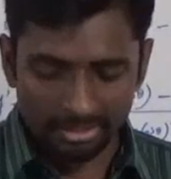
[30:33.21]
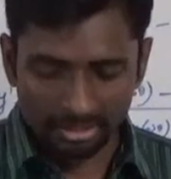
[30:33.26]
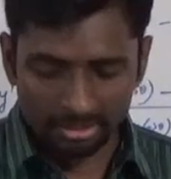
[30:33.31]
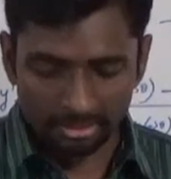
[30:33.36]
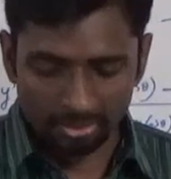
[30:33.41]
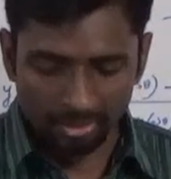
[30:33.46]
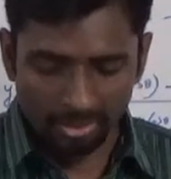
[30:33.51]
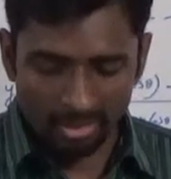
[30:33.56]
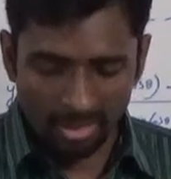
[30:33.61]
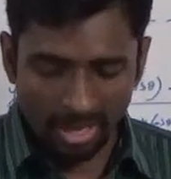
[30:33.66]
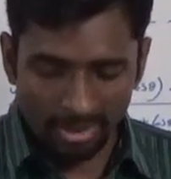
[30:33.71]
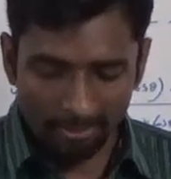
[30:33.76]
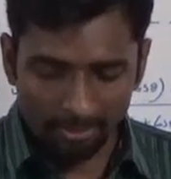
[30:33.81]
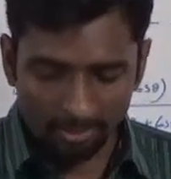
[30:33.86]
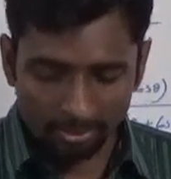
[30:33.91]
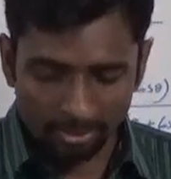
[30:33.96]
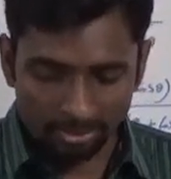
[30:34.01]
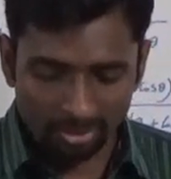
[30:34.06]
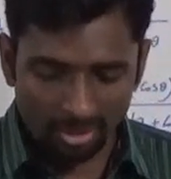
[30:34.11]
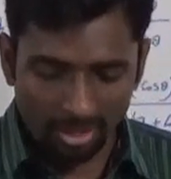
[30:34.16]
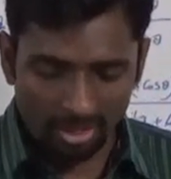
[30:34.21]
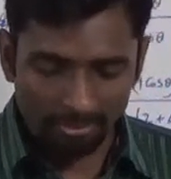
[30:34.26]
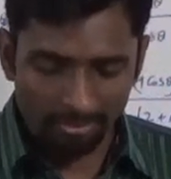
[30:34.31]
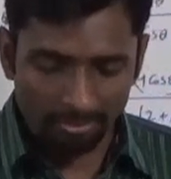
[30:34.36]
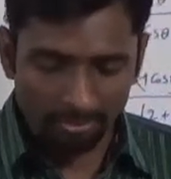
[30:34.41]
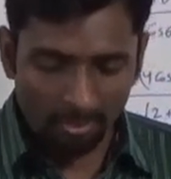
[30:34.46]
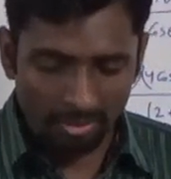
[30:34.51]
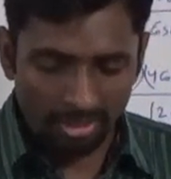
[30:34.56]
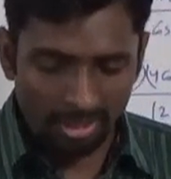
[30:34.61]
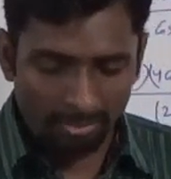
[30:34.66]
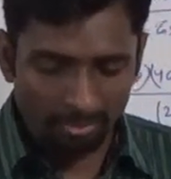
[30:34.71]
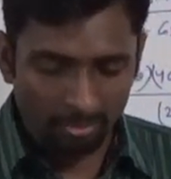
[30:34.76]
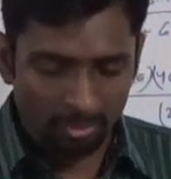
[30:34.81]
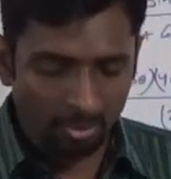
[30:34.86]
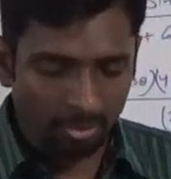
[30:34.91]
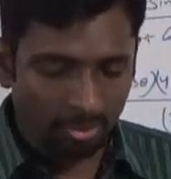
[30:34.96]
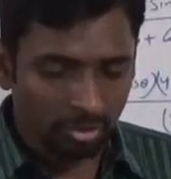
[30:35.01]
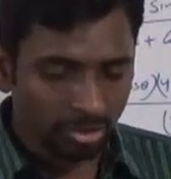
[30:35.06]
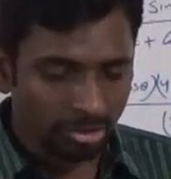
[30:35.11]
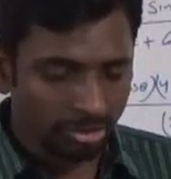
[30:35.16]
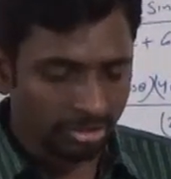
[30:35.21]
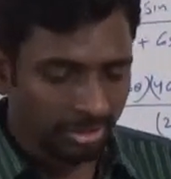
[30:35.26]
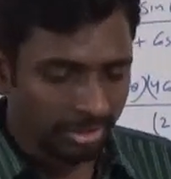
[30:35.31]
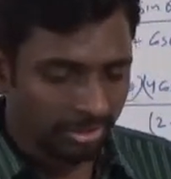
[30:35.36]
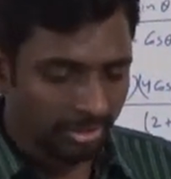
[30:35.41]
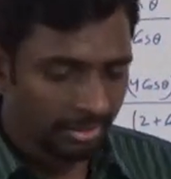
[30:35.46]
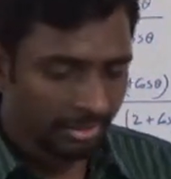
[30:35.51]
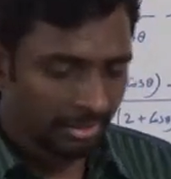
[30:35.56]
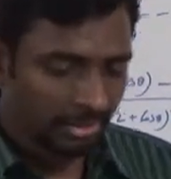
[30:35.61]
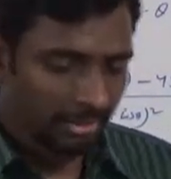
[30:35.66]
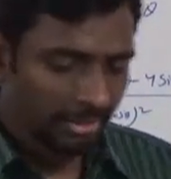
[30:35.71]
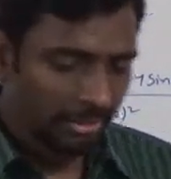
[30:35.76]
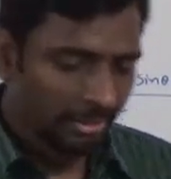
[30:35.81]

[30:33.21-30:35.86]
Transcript: So you have to solve more and more questions